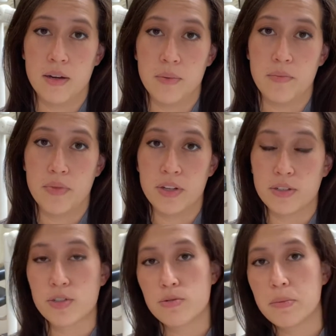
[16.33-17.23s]

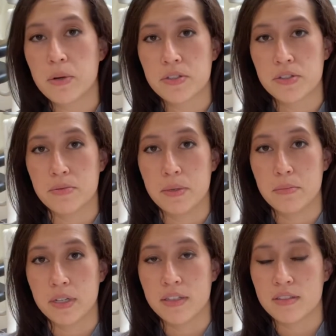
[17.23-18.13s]
There's three parts to an
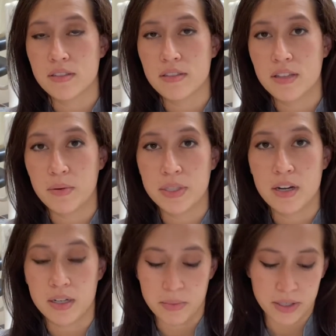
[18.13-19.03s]
implant that we
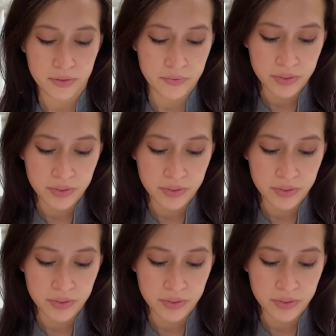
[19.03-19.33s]
talk about,